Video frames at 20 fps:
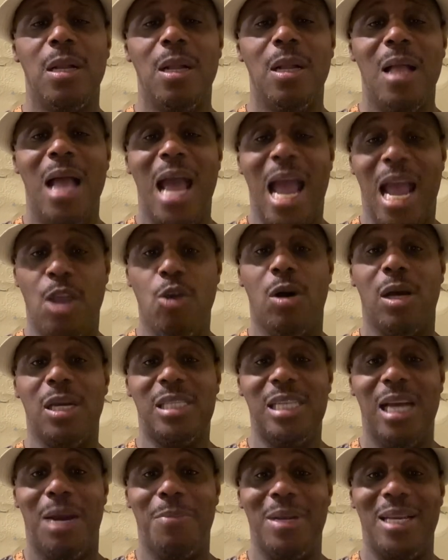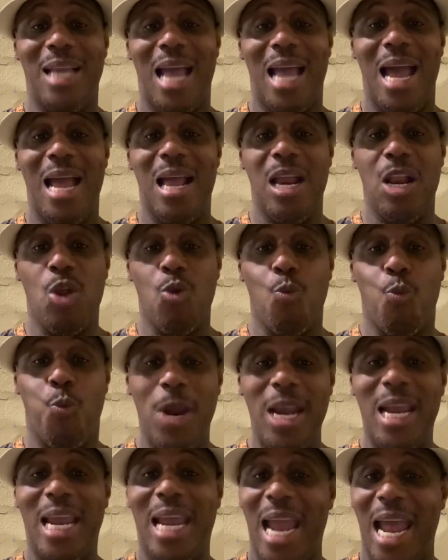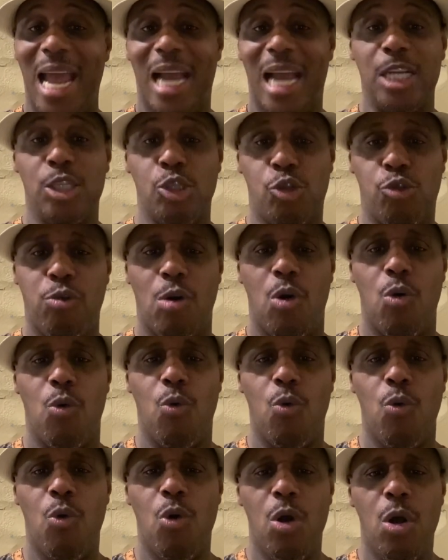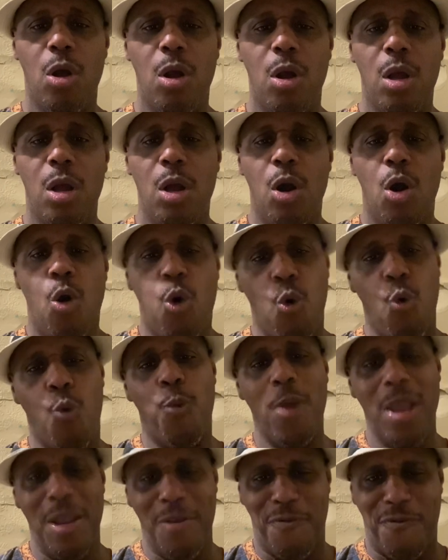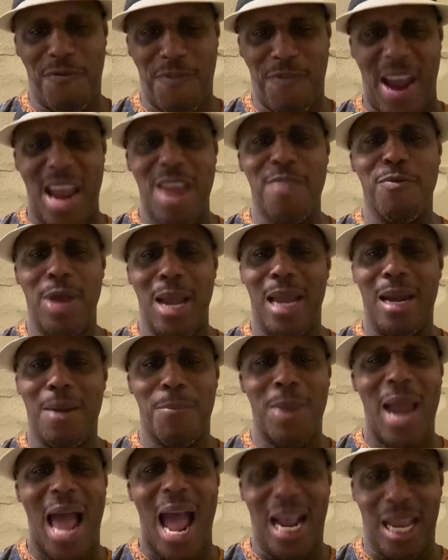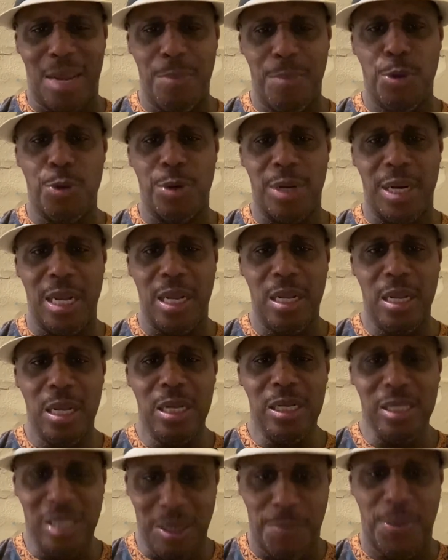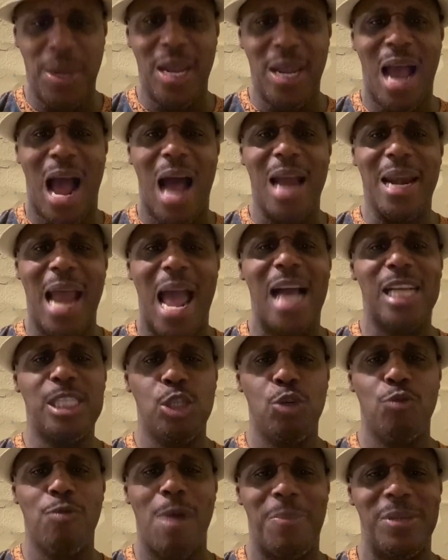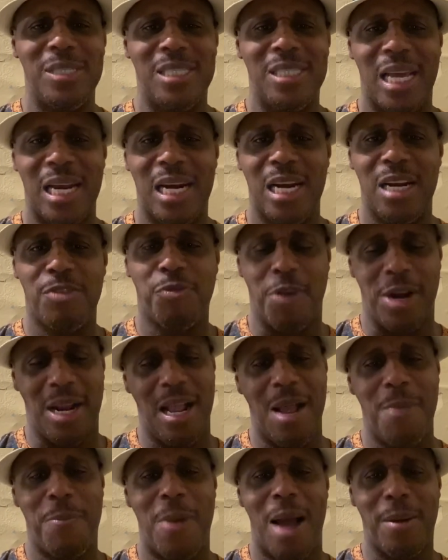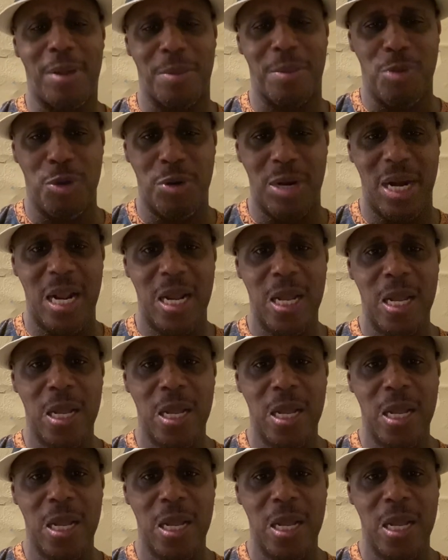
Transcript: And you're going to tell me that we can't control who we favor in the black community to be our national representatives for the hip hop community?